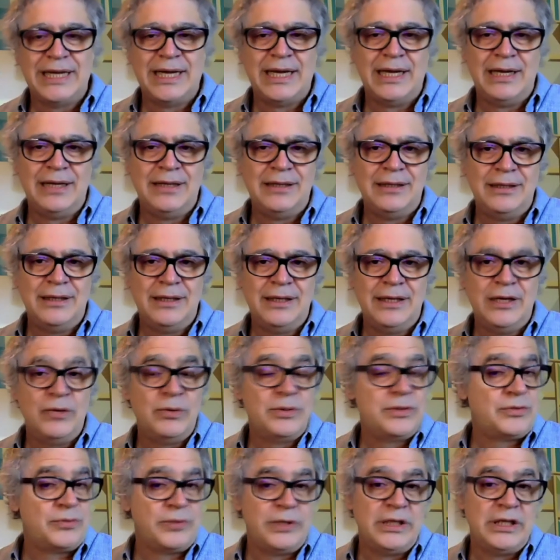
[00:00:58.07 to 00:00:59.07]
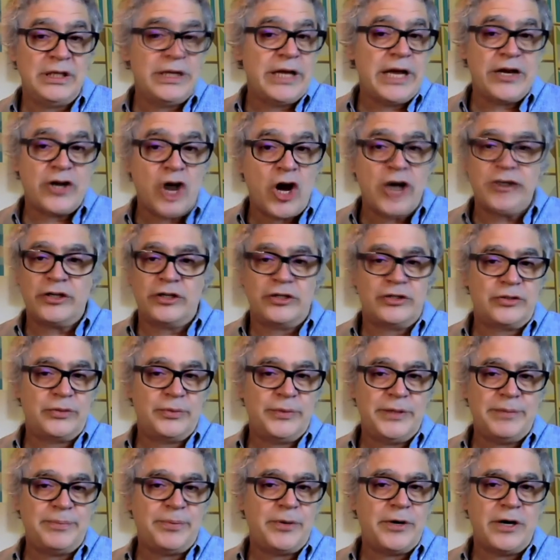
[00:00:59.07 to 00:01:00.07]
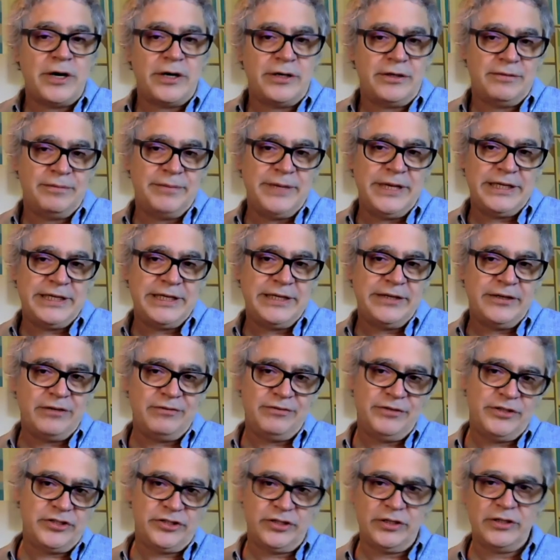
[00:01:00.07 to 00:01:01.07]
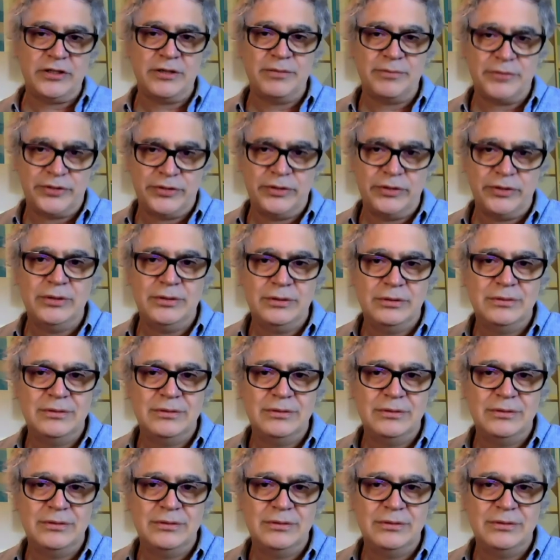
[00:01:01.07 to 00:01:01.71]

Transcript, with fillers: And it was really an honor to be part of making her vision come true.